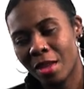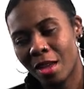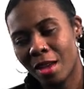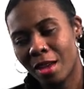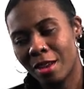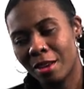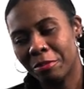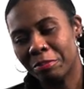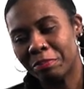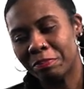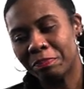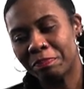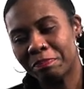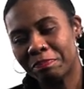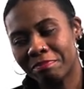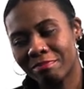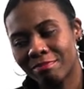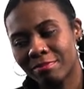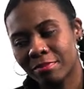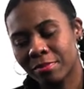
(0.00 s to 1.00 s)
And
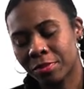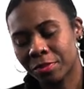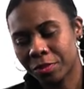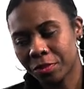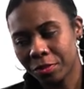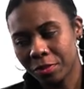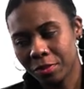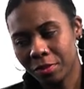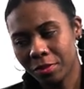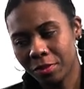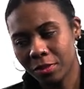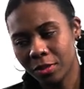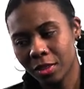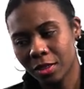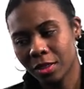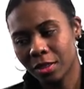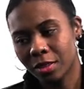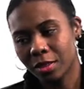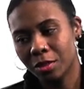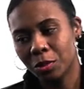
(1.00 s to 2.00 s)

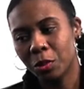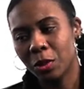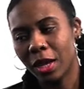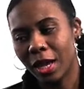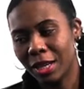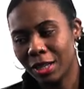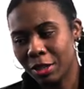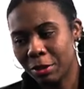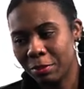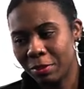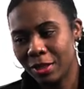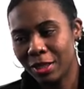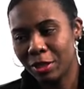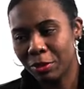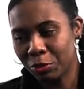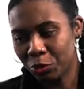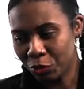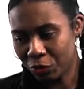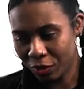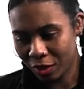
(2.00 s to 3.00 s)
we end up in the
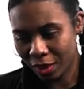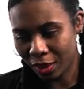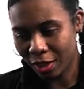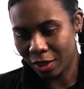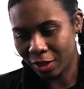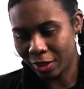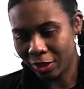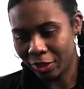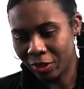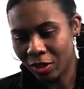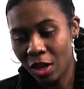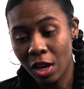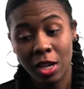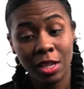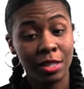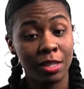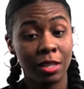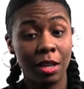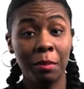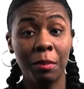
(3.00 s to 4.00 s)
movie theater.
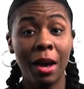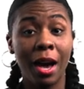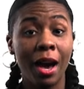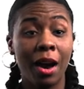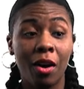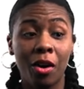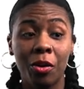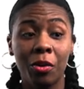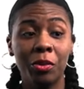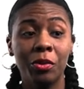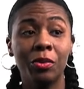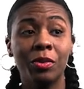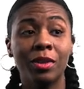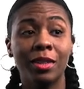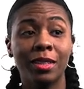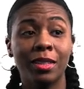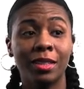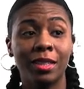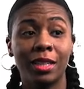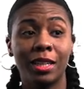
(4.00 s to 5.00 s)
Somehow,
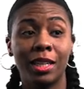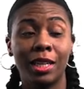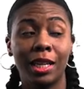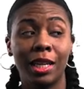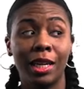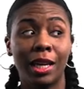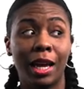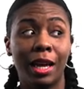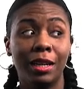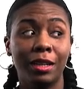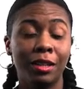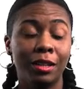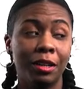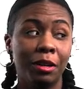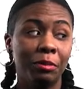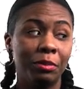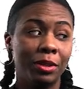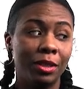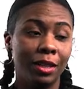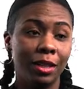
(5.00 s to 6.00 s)
he ended
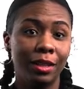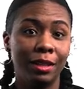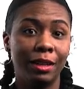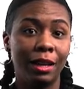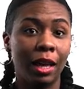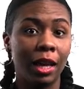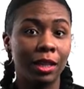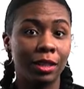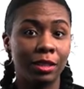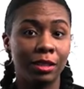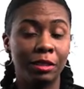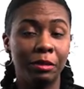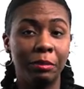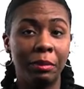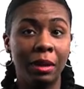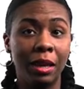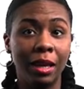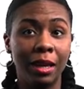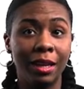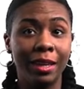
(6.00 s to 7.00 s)
up sitting next to
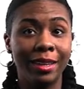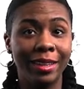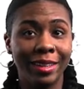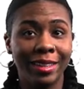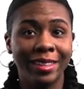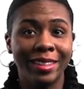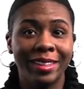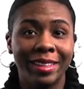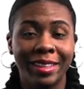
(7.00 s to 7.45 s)
me.